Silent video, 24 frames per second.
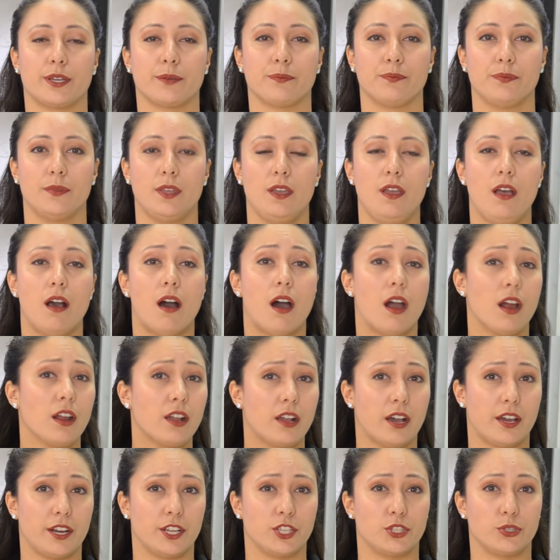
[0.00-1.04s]
Our
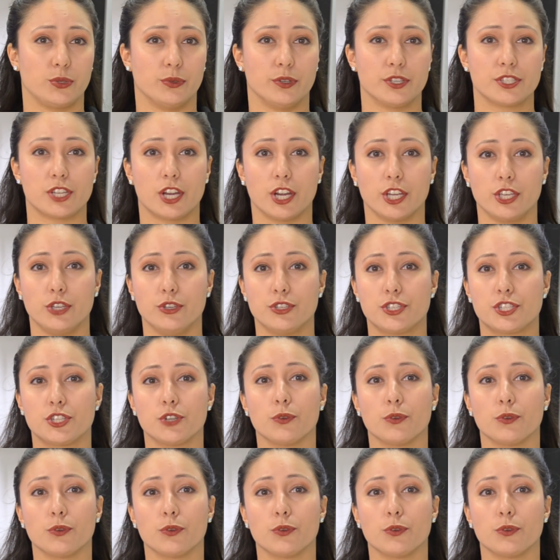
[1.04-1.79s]
cutting tools are used